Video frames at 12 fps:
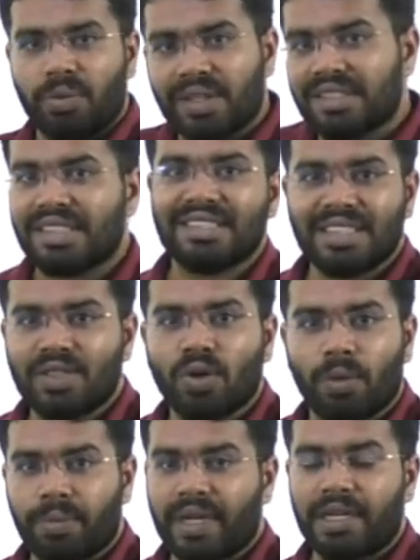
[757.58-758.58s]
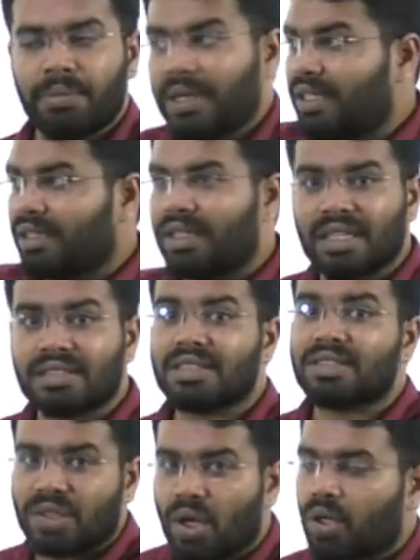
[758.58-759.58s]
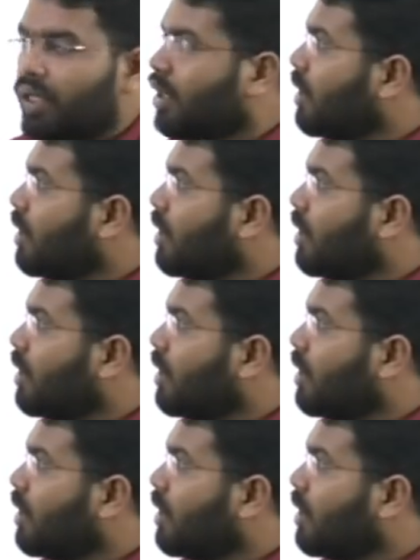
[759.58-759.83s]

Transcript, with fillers: is easy to operate, but lungs is not.